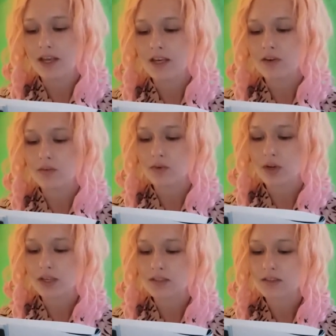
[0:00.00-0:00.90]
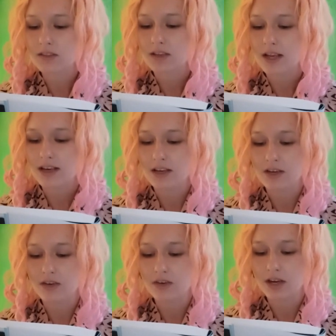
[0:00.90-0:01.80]
in your voice and
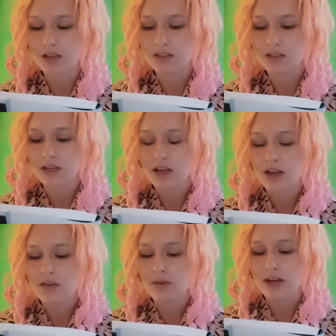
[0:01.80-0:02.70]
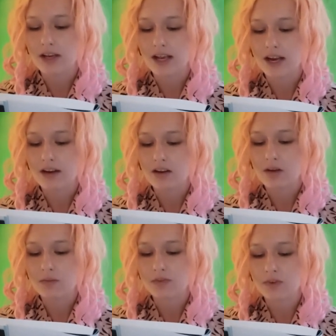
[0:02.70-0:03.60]
in your touch, where care
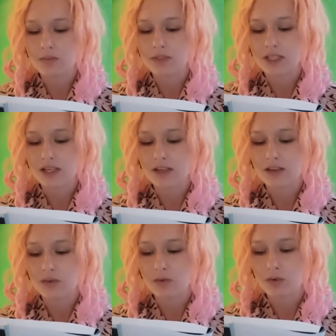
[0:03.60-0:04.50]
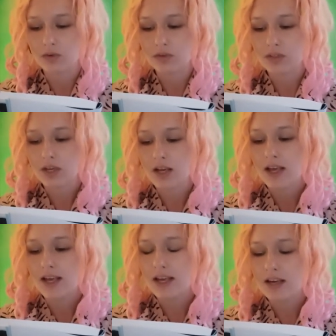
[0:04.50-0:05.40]
comes from seeing the wounds,
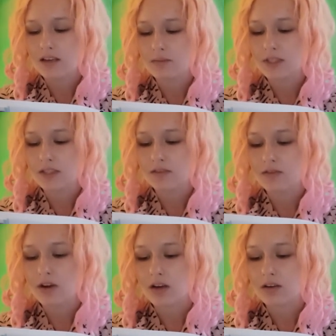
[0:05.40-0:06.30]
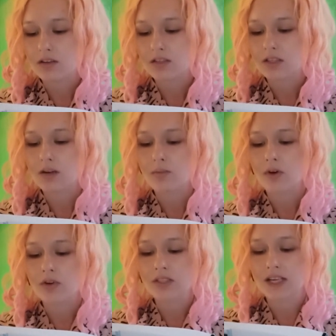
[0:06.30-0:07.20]
intimacy flutters
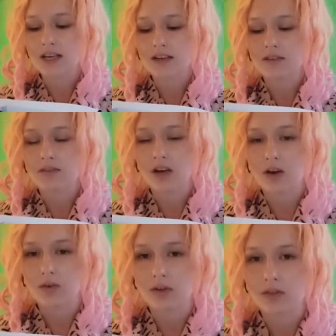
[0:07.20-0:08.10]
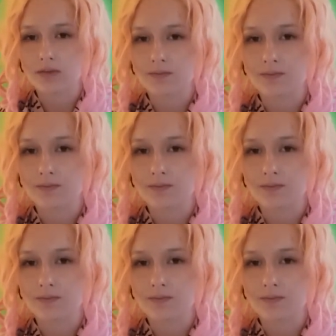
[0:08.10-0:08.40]
among scented flowers.